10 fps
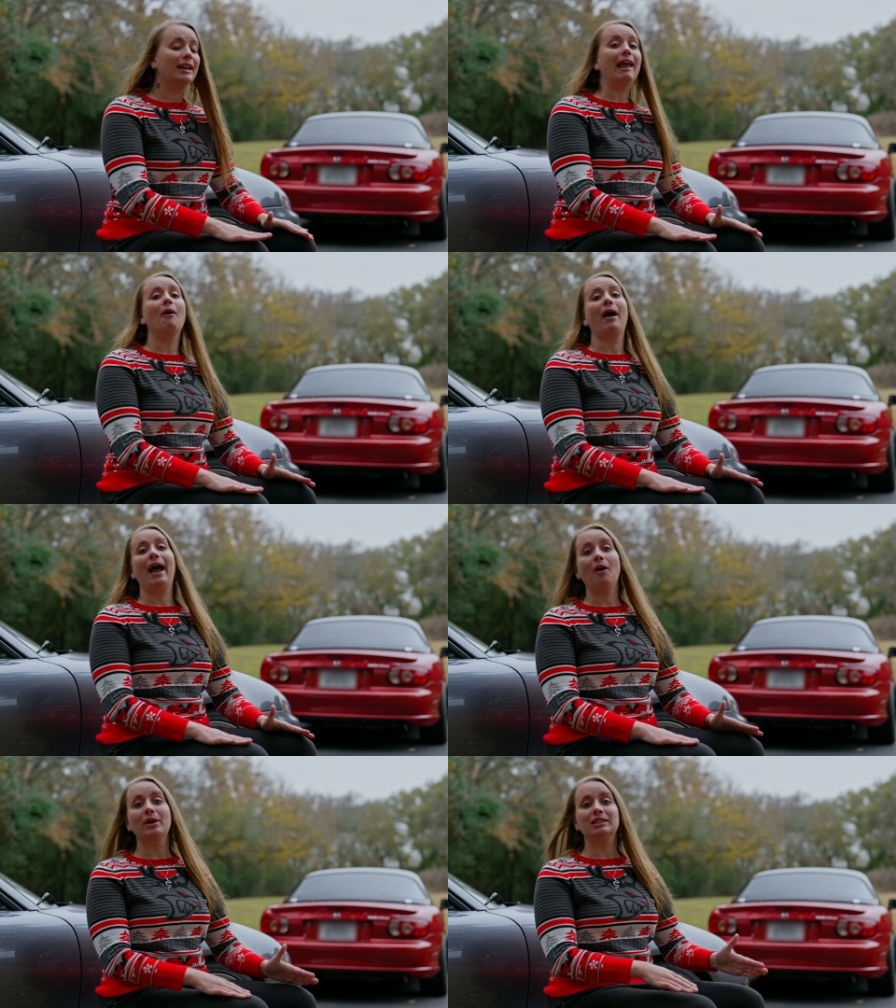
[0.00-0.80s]
Now,
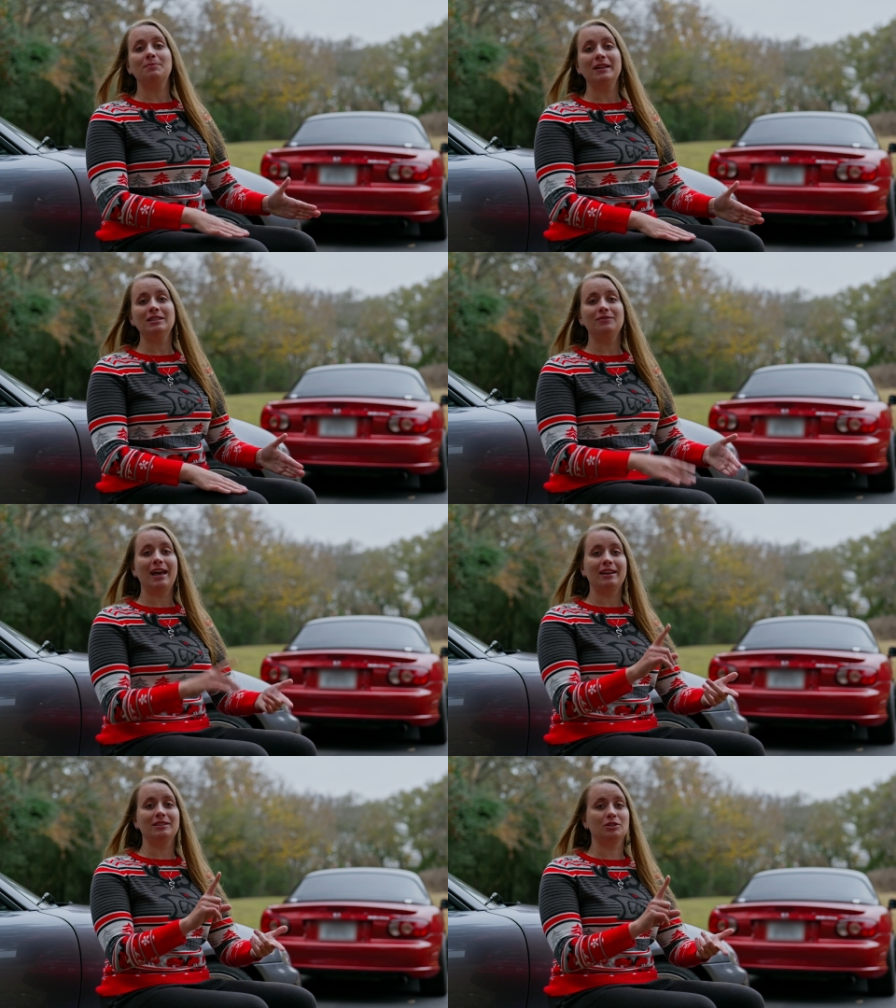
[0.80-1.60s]
how expensive
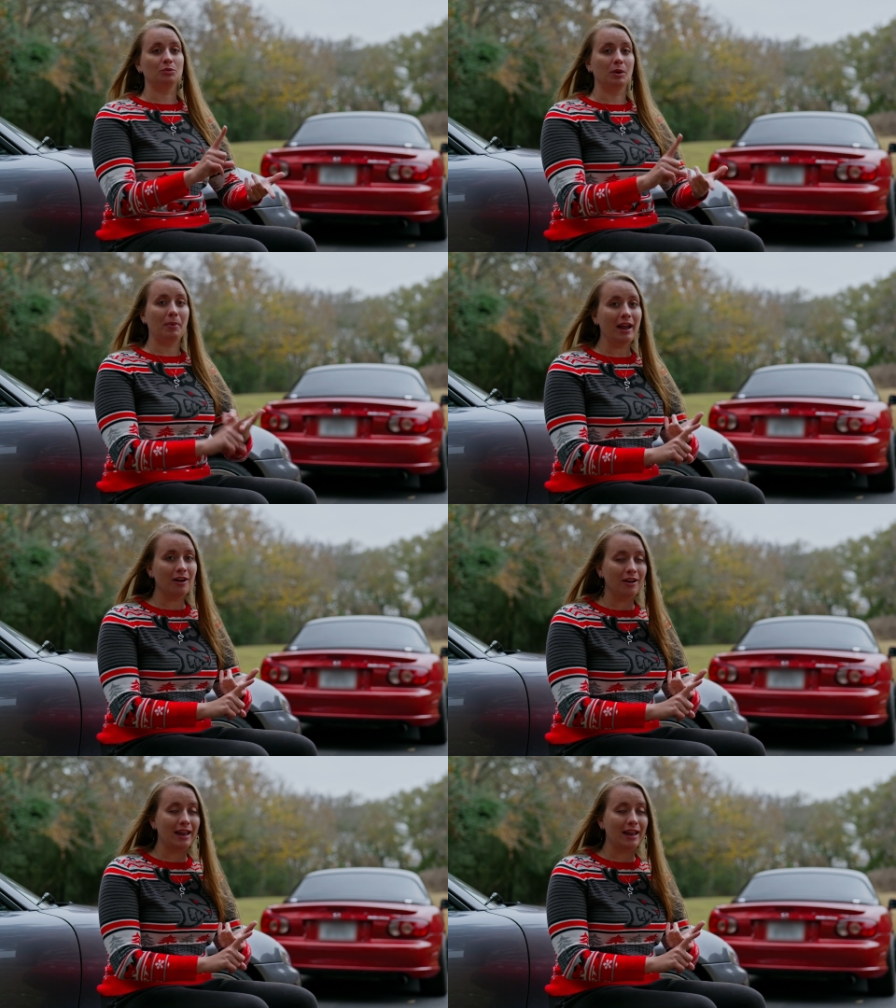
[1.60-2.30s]
that is to repair